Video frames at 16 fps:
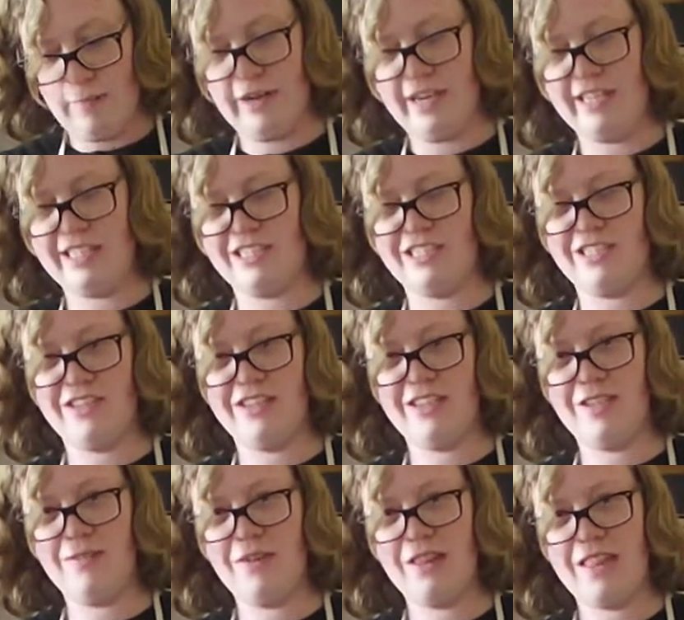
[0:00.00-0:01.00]
But it's
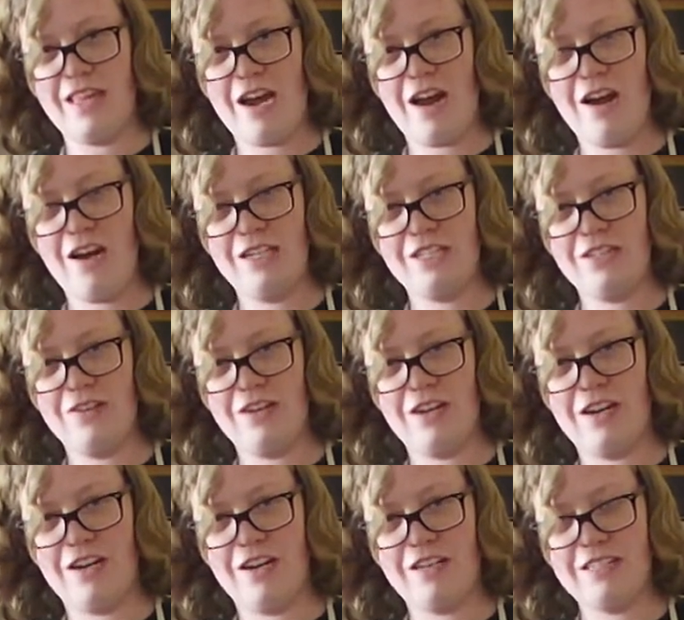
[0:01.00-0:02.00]
dirty with
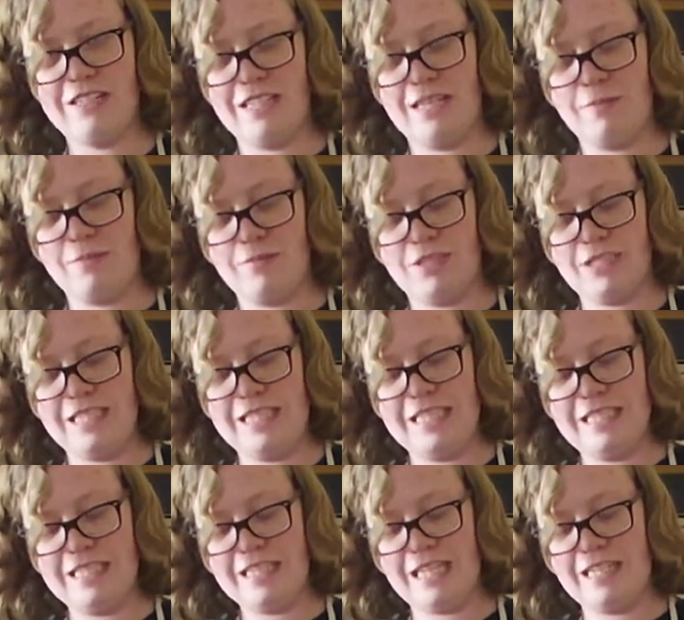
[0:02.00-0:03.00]
artichoke hearts and
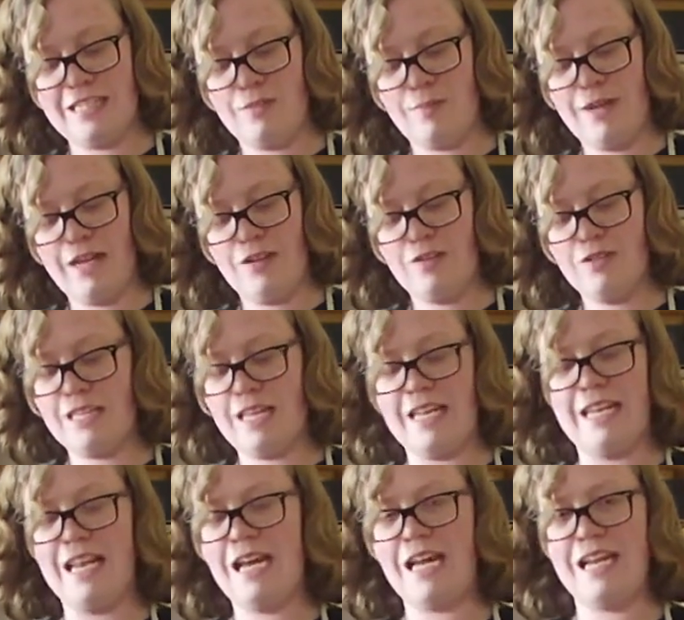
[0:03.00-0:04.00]
cheese and tomatoes
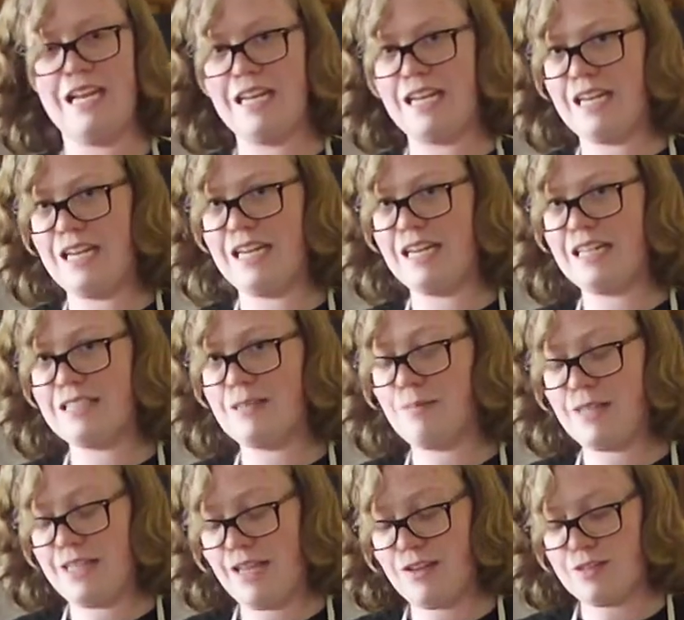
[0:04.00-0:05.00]
and not
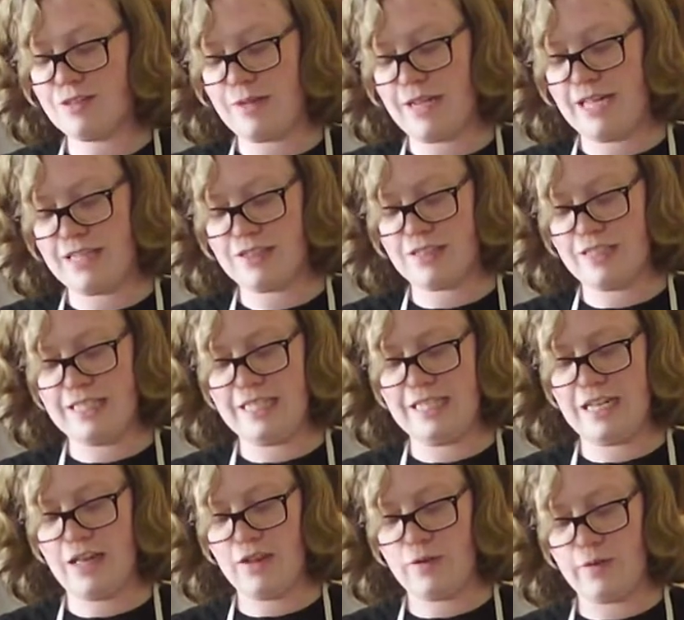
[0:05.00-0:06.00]
something else. My hands are
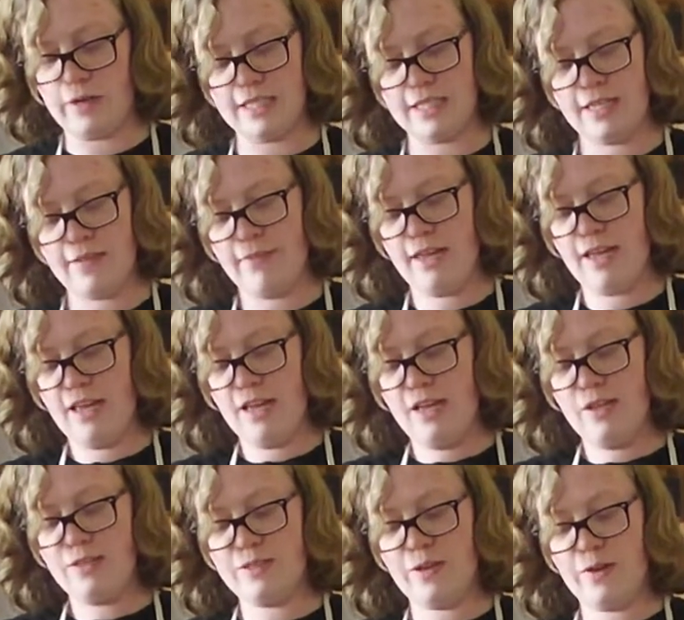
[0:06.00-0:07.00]
clean otherwise.
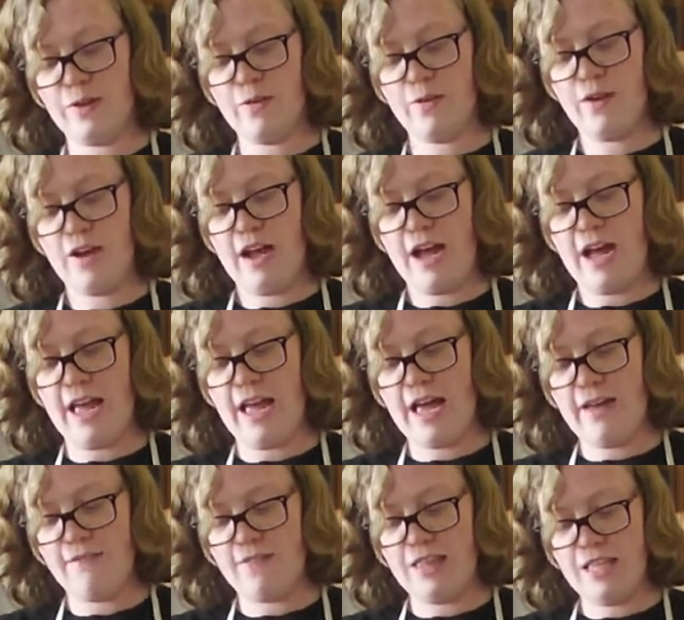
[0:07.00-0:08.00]
So I
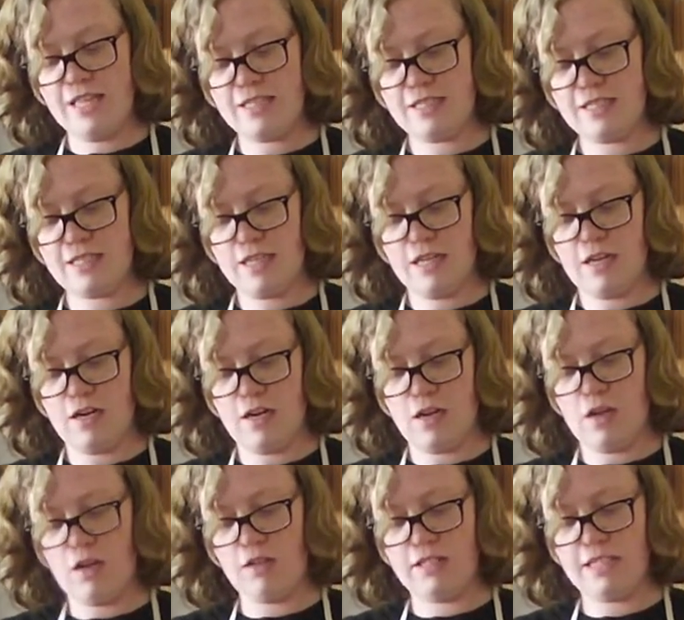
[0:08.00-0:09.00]
have this
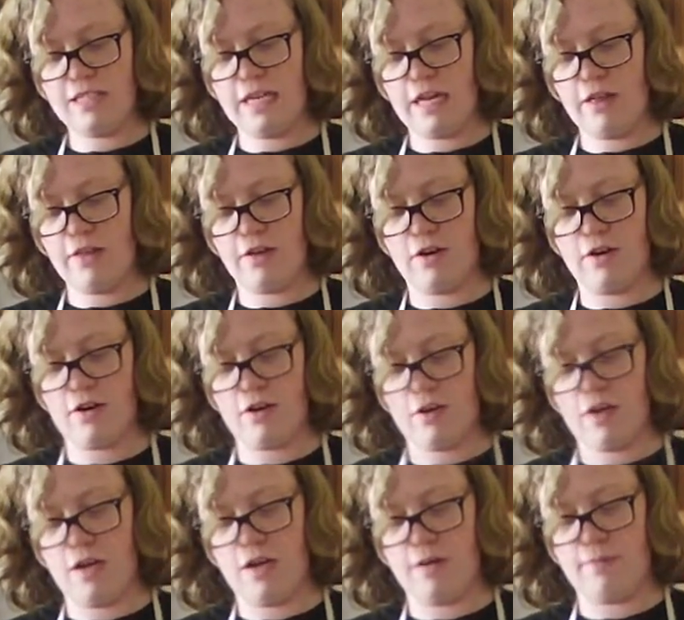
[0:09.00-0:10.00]
all
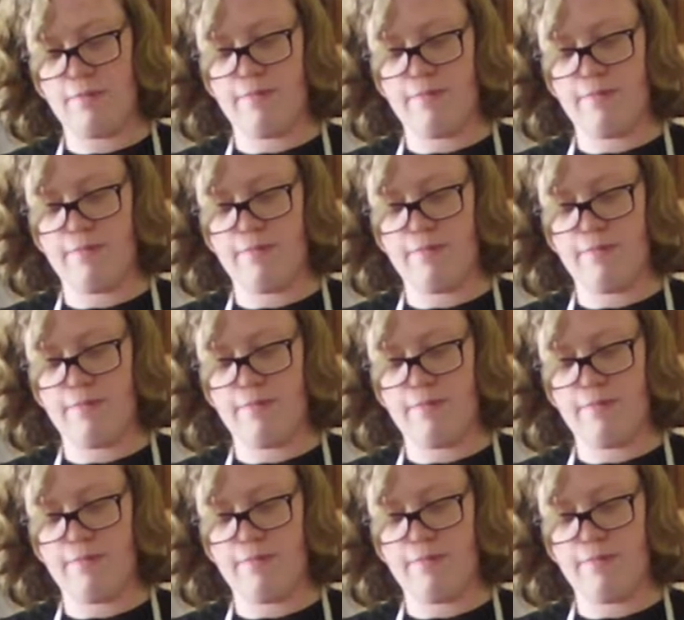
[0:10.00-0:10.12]
together.